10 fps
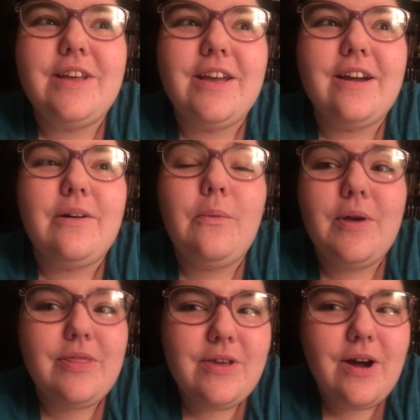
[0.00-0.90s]
like
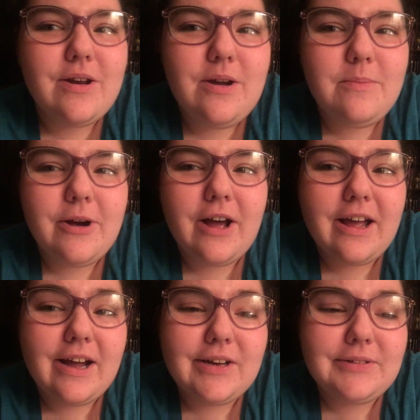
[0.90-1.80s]
with the audiobook I
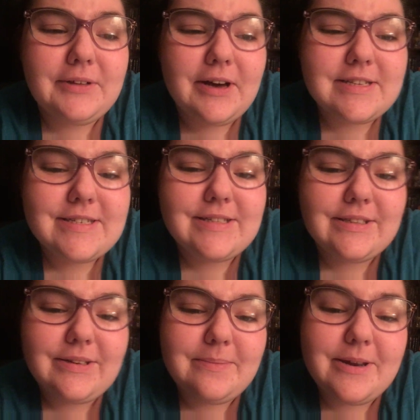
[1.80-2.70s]
kind of lost a
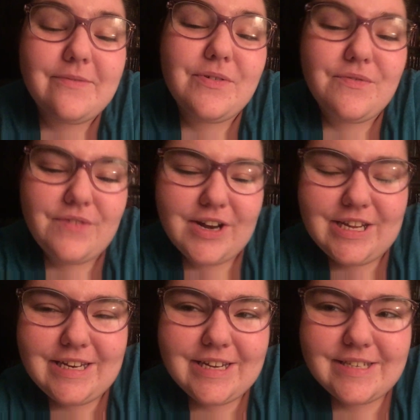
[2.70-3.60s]
little bit of the
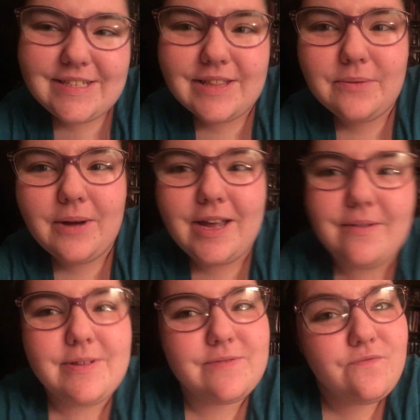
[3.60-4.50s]
funniness in the way
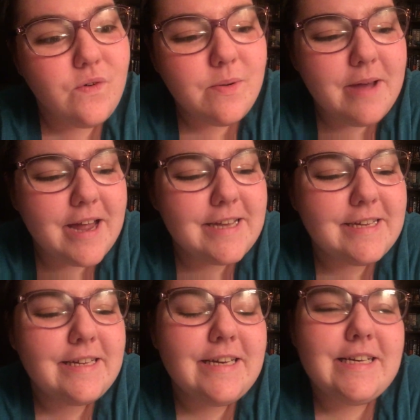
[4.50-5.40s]
it was
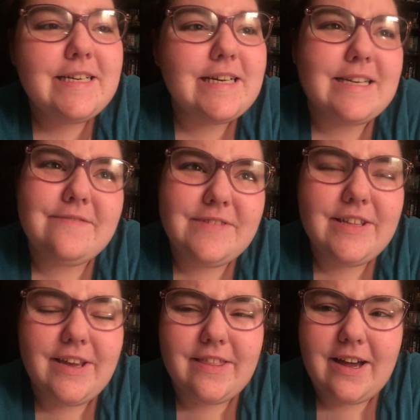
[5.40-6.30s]
formatted, and I
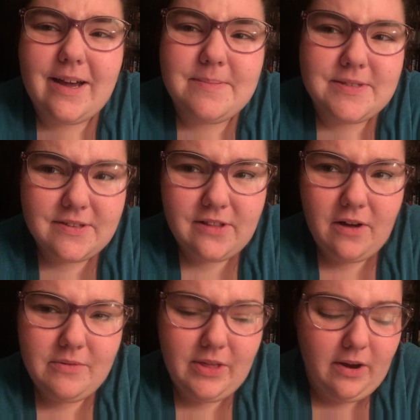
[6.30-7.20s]
feel like that happens a
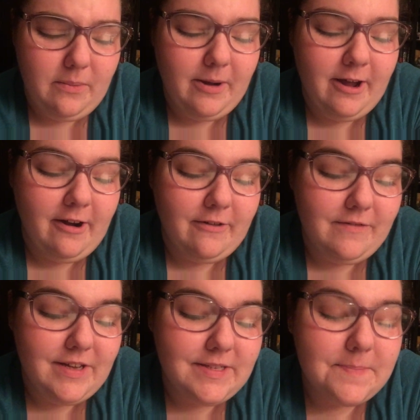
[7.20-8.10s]
lot with
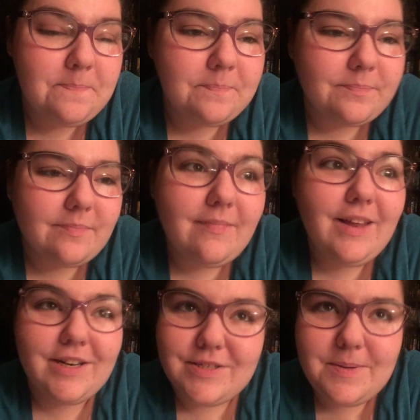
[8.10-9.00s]
autobiographies,
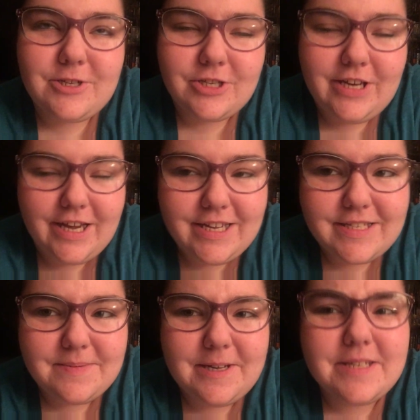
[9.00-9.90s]
and especially
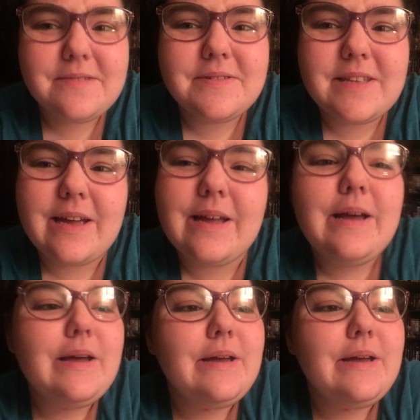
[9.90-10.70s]
his, because it was like